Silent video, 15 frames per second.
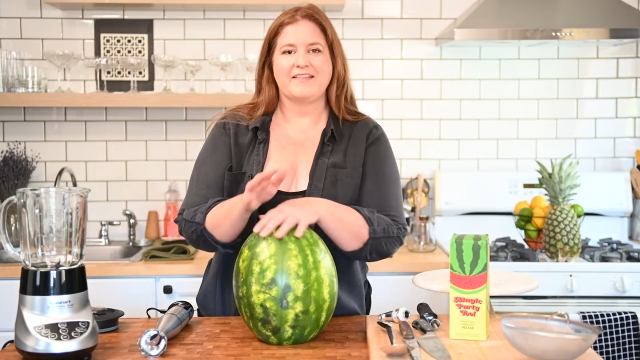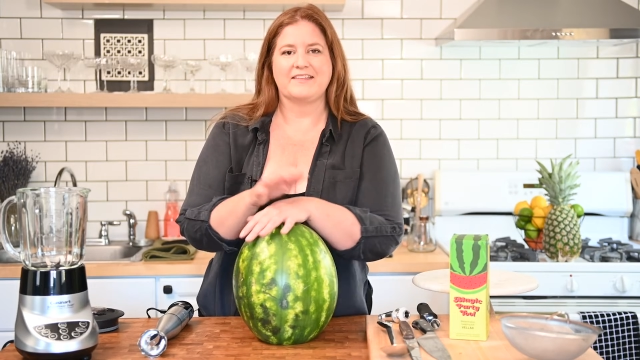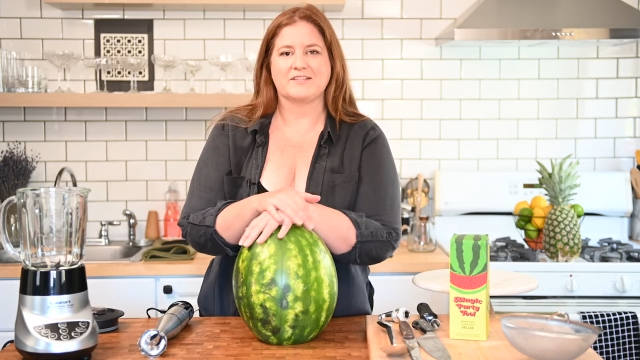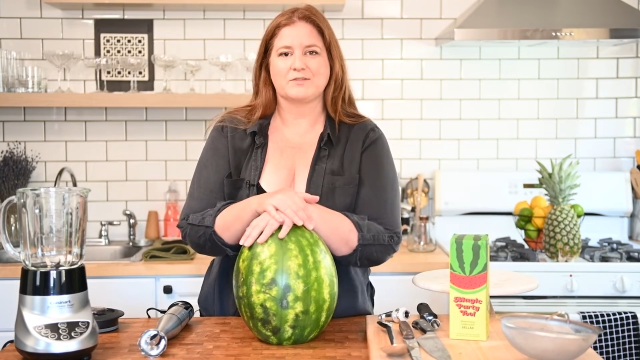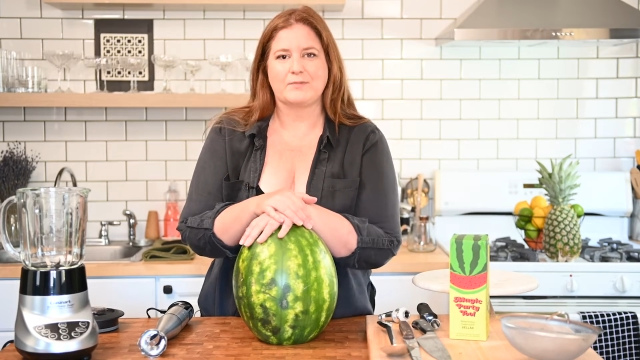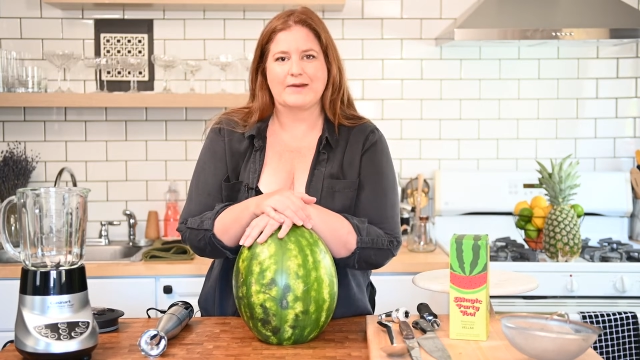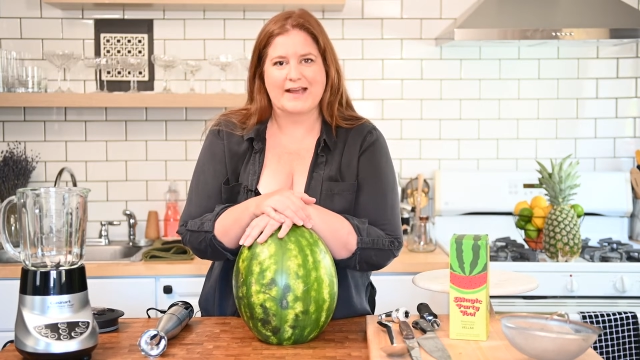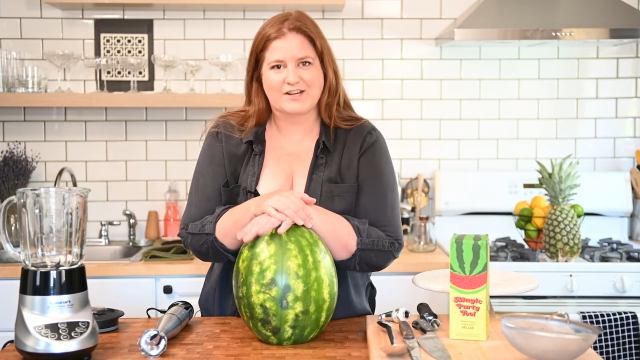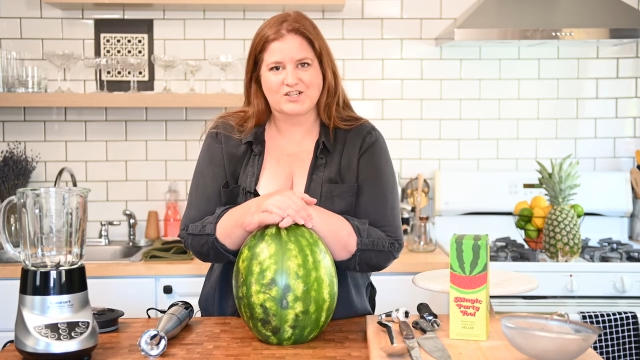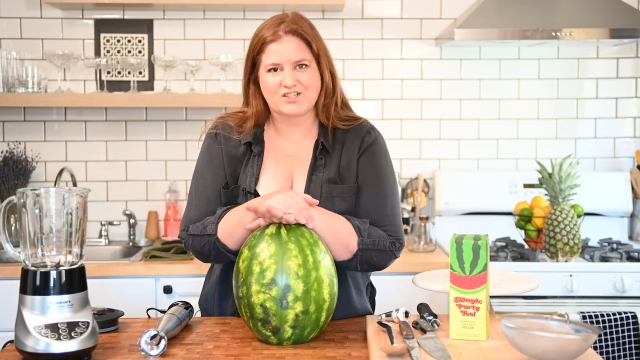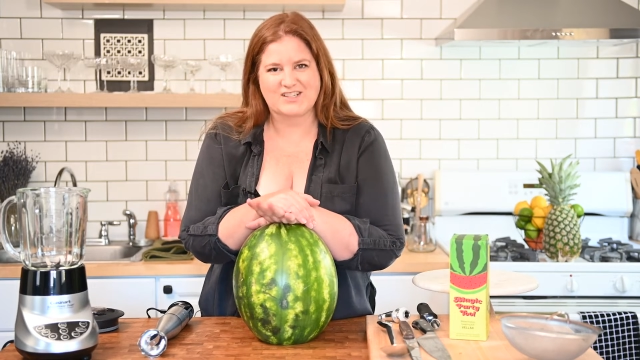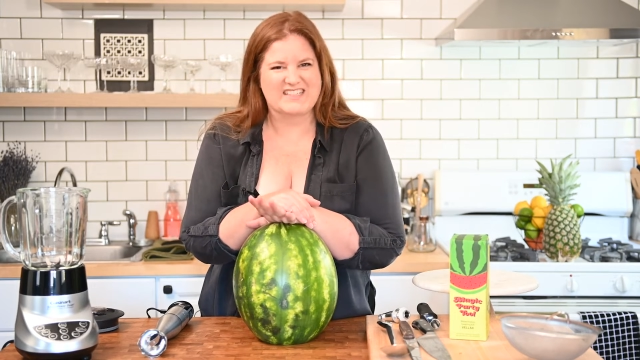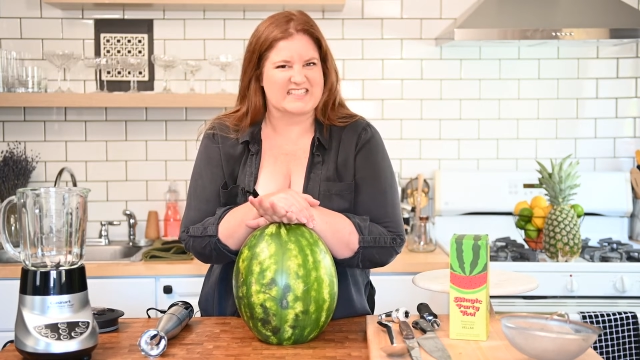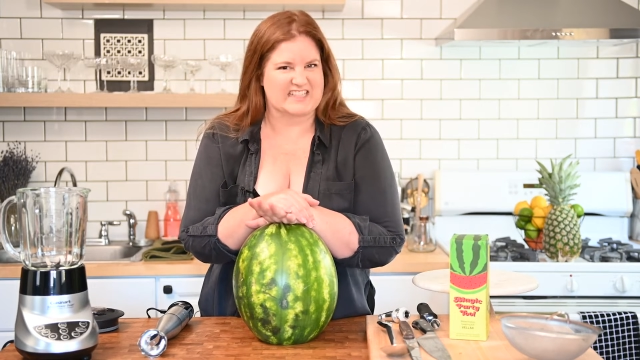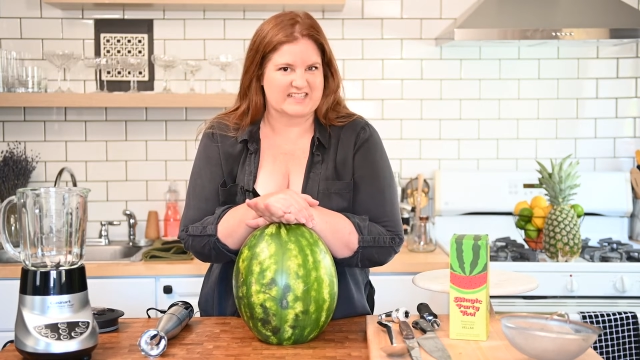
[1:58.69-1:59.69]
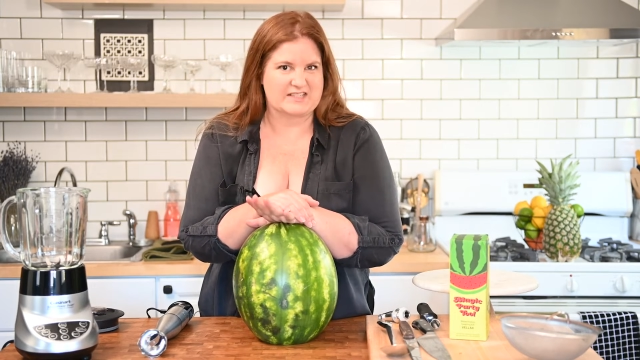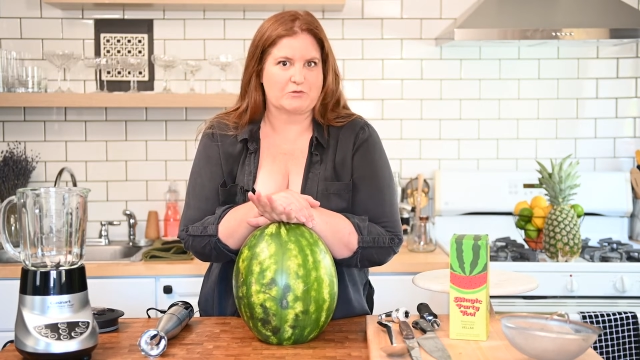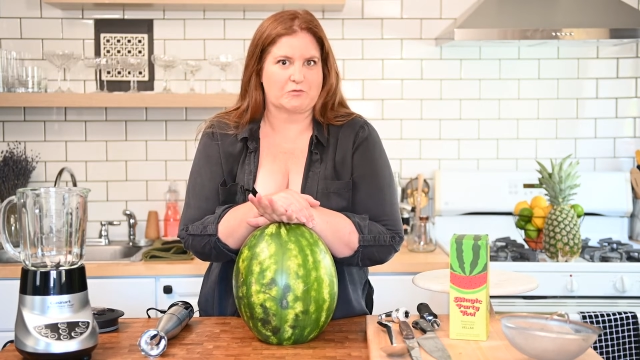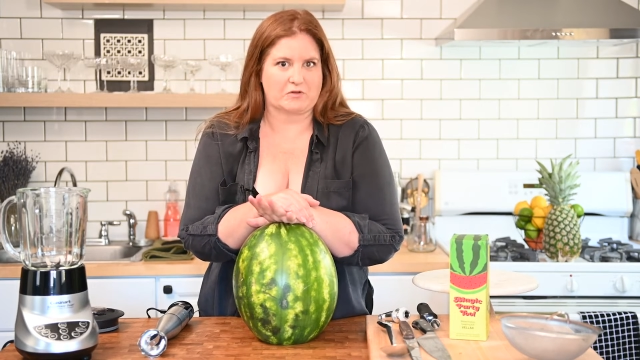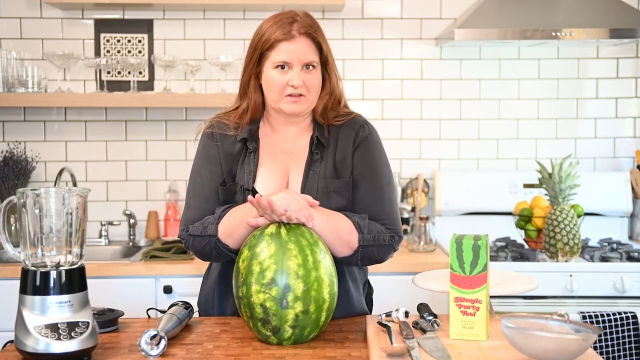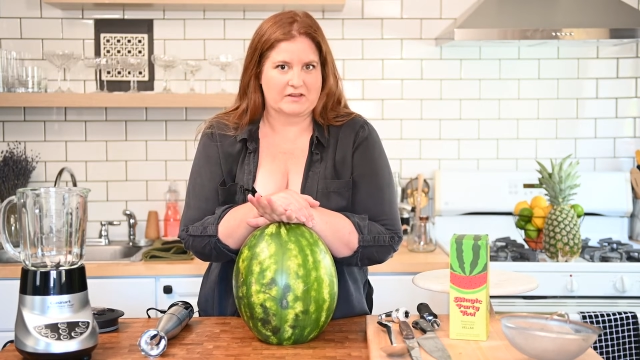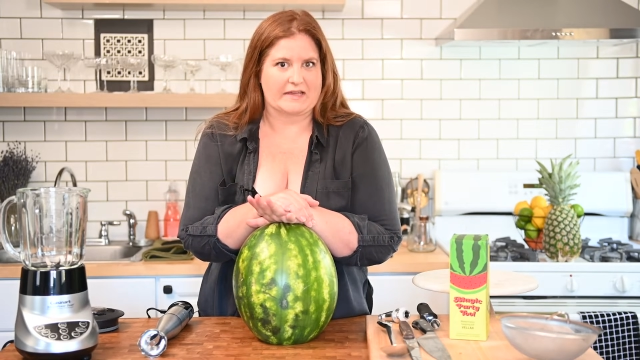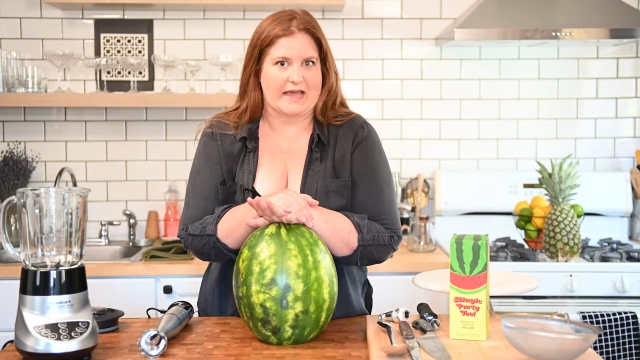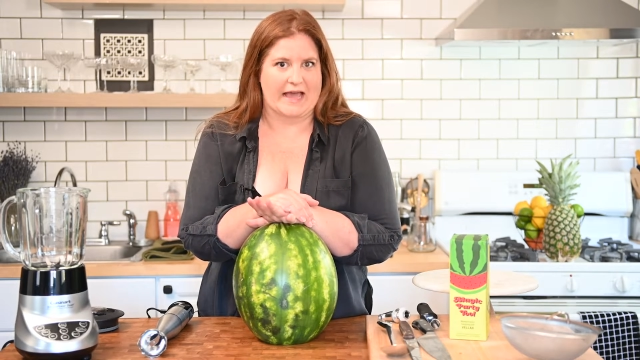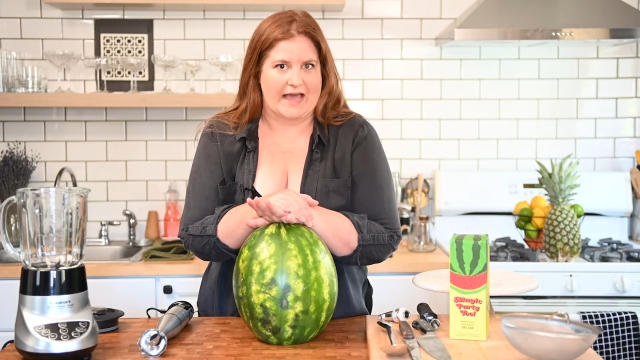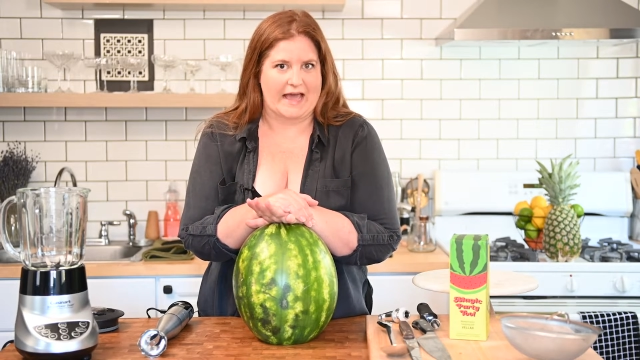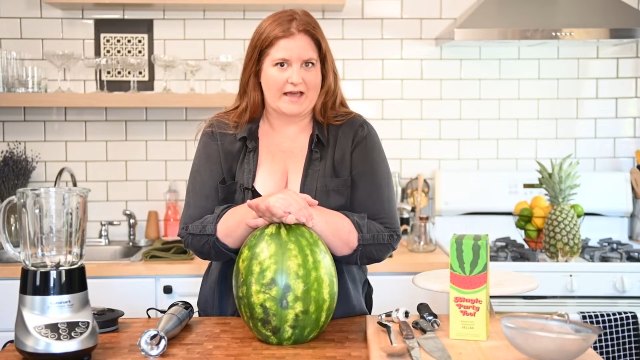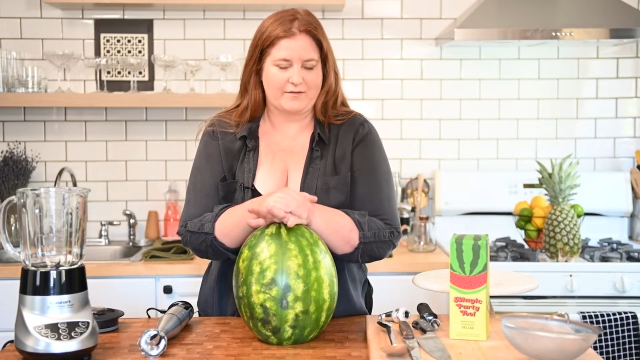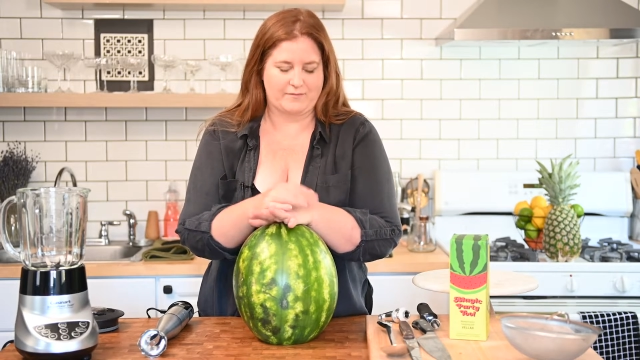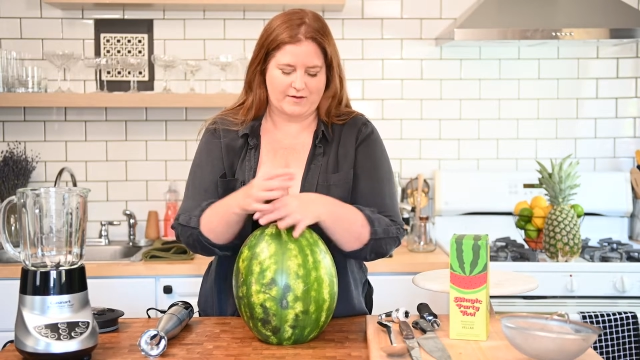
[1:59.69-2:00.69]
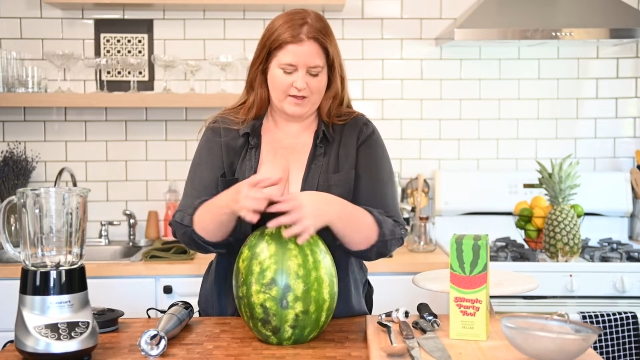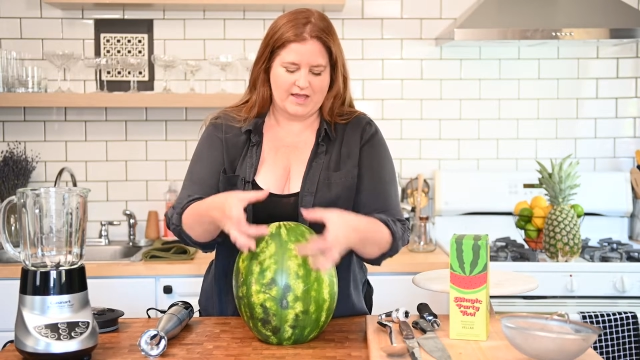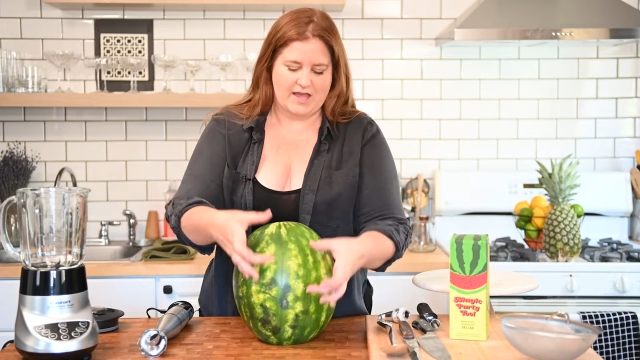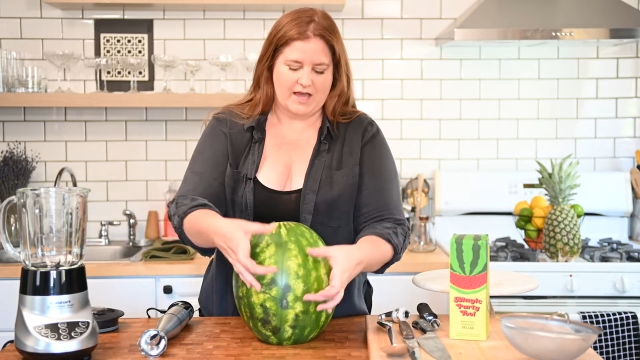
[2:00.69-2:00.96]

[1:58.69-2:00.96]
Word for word: This one actually doesn't really have